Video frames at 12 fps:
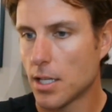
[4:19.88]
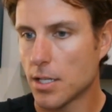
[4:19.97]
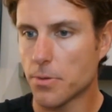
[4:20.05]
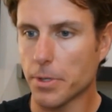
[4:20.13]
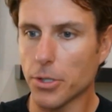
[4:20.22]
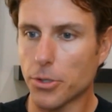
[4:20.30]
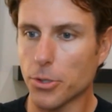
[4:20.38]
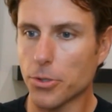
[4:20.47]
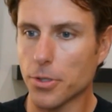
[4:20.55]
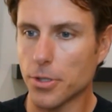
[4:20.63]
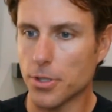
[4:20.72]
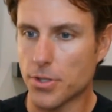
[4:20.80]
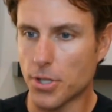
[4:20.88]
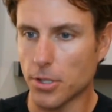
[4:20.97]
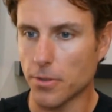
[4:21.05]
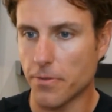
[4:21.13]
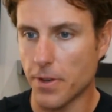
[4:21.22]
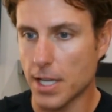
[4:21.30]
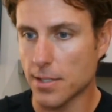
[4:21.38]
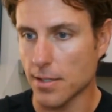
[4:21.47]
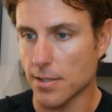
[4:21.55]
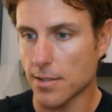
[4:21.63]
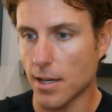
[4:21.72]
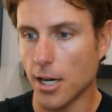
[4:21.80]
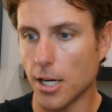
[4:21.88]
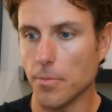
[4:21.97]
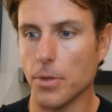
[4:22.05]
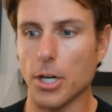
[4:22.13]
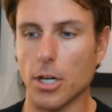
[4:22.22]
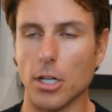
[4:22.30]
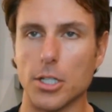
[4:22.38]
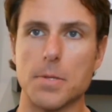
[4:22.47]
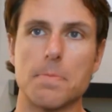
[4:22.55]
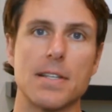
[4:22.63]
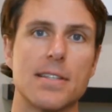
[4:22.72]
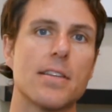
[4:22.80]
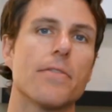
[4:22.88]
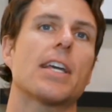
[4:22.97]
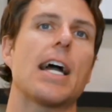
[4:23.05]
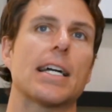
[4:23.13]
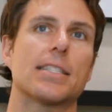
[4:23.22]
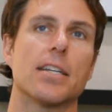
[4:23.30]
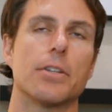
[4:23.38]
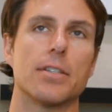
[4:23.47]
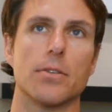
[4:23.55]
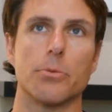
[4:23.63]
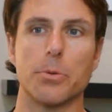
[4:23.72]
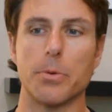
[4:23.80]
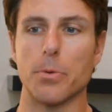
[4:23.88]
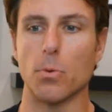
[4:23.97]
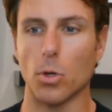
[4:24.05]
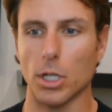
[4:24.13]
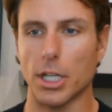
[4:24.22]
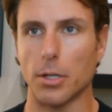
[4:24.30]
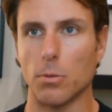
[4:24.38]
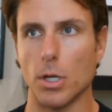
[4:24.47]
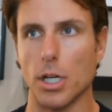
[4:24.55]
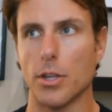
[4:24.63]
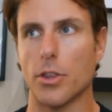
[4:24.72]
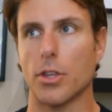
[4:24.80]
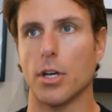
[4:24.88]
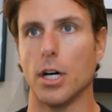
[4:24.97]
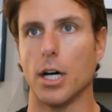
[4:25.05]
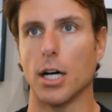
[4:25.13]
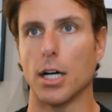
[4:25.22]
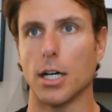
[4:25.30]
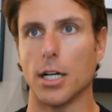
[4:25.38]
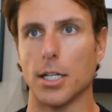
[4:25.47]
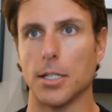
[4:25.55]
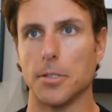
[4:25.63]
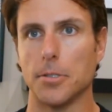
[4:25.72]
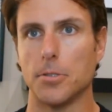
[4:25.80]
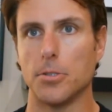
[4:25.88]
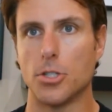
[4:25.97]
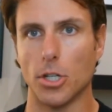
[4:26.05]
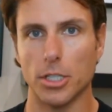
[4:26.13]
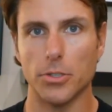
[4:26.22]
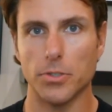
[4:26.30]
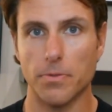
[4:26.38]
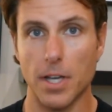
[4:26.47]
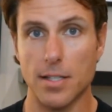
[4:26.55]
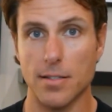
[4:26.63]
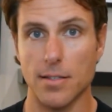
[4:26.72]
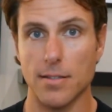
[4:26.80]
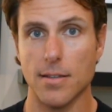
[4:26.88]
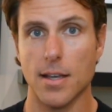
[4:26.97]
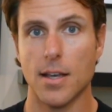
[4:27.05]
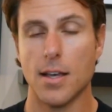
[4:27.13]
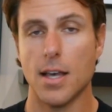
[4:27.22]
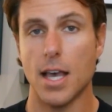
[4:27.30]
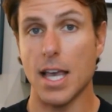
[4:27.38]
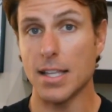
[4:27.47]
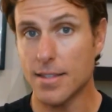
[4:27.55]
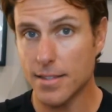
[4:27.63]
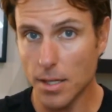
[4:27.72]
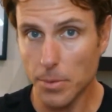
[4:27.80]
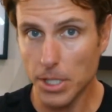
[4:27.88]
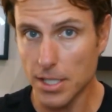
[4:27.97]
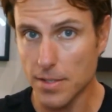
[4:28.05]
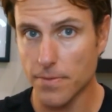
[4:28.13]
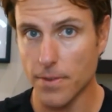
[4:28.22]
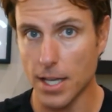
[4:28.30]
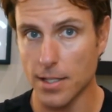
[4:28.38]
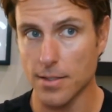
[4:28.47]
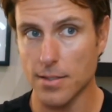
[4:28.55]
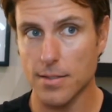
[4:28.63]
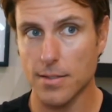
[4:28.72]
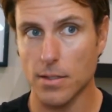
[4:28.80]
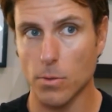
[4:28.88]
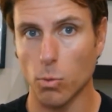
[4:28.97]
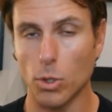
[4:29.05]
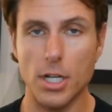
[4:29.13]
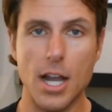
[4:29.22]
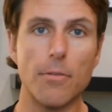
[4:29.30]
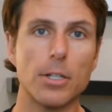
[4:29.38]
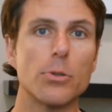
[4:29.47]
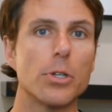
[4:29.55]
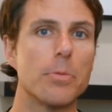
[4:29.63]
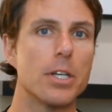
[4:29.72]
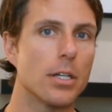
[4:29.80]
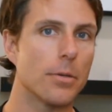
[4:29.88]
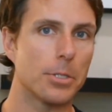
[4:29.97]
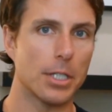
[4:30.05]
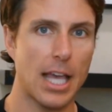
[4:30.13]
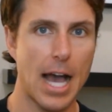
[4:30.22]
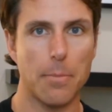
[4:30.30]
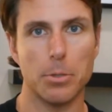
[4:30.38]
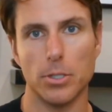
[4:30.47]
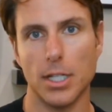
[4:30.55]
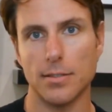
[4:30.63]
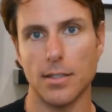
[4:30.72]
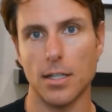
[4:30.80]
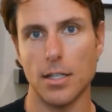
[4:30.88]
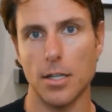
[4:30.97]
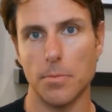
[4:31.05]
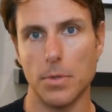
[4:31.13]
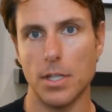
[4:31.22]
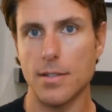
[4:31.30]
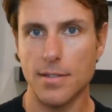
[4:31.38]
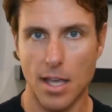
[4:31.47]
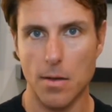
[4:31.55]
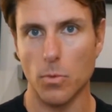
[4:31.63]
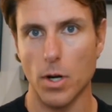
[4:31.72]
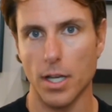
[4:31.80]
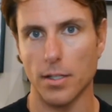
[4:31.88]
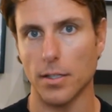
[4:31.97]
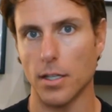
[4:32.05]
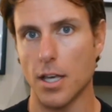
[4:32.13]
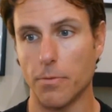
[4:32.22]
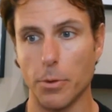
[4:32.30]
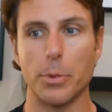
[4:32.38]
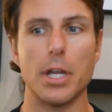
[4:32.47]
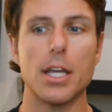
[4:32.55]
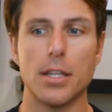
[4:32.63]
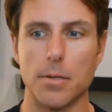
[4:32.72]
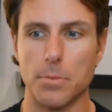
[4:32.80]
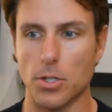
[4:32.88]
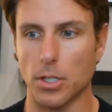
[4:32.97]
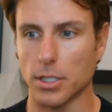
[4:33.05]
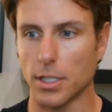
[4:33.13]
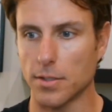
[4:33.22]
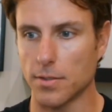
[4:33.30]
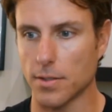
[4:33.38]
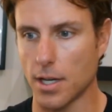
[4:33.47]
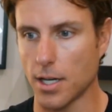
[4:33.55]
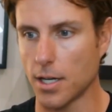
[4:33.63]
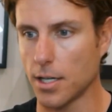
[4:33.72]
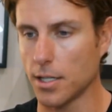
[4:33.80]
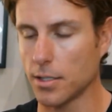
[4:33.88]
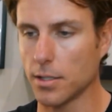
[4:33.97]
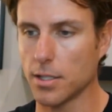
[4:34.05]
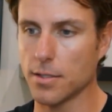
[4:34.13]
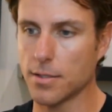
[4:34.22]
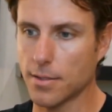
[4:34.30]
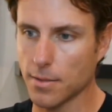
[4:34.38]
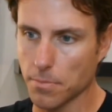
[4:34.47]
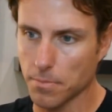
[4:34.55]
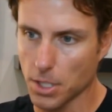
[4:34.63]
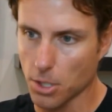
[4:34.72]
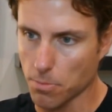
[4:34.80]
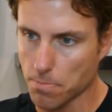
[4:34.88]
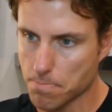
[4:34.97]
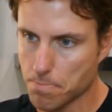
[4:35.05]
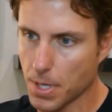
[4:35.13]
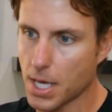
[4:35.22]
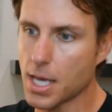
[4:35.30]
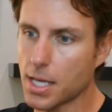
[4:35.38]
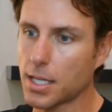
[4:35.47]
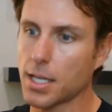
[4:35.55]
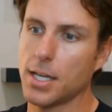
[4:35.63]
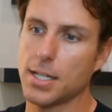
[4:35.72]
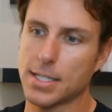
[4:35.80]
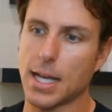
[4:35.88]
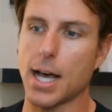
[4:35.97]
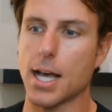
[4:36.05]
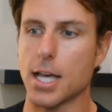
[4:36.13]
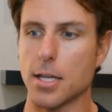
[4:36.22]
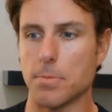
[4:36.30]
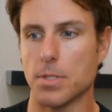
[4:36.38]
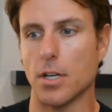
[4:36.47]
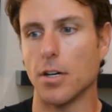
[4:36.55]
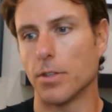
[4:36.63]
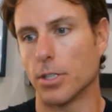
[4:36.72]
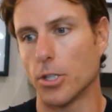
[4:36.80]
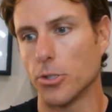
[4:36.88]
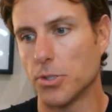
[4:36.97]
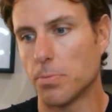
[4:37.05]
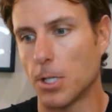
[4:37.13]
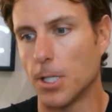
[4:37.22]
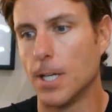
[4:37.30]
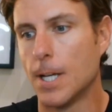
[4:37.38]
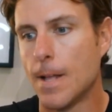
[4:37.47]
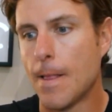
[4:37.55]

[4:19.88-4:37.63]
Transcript: As we go through the certain phases, um, there are specific activities that when we were working with uh, during those phases and some of these phases, we're never going to be able to capitalize on them the same way if we would hit them during these, uh, these you know, peak times of the growth spurt.